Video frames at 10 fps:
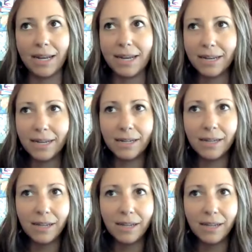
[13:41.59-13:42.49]
I need to
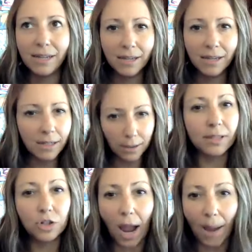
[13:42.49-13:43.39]
close
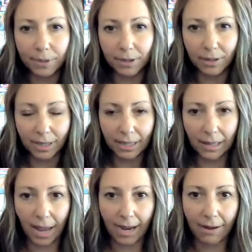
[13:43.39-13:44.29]
this chapter
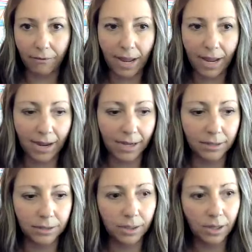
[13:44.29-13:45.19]
in life
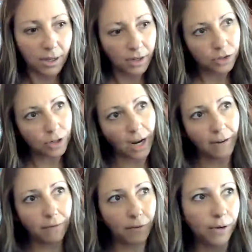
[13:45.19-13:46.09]
and
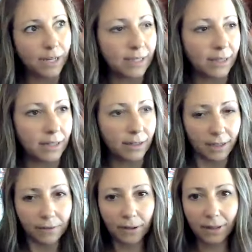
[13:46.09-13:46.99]
try and focus a little
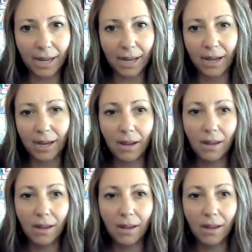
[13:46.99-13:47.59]
differently,